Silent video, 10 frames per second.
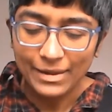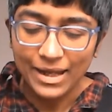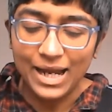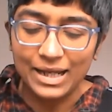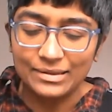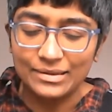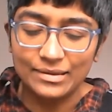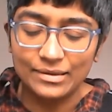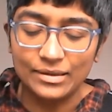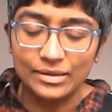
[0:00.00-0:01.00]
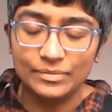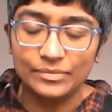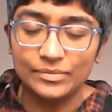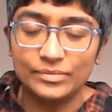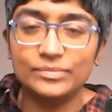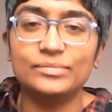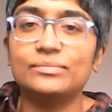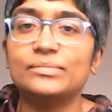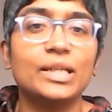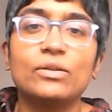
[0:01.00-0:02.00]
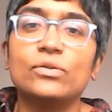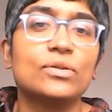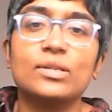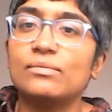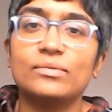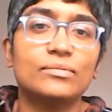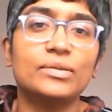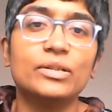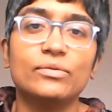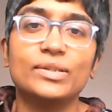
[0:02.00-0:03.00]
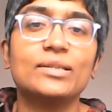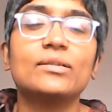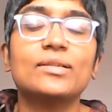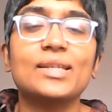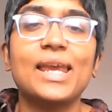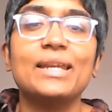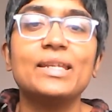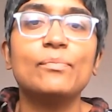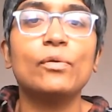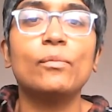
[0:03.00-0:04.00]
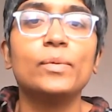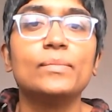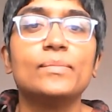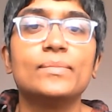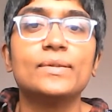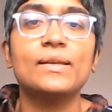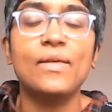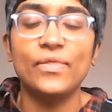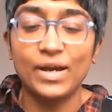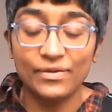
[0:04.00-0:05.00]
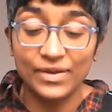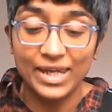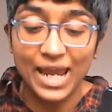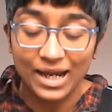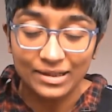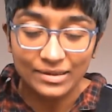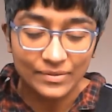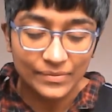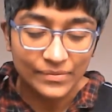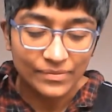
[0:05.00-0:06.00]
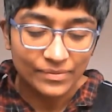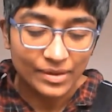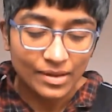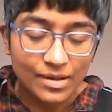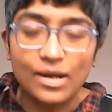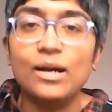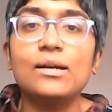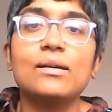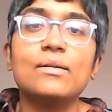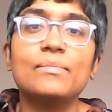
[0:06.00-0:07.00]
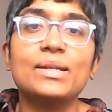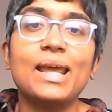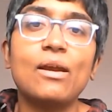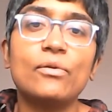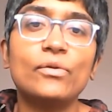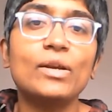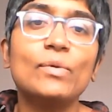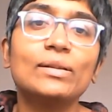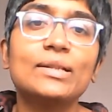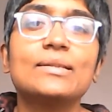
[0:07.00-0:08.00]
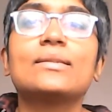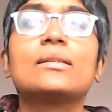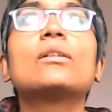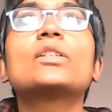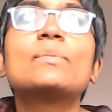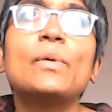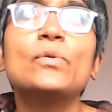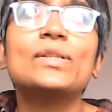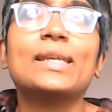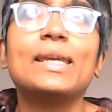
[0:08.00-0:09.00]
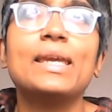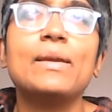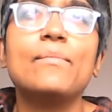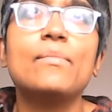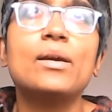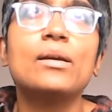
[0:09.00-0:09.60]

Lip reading: And they could, you know, discuss any problems that they had. Now, Greg Wilkinson, I spoke to him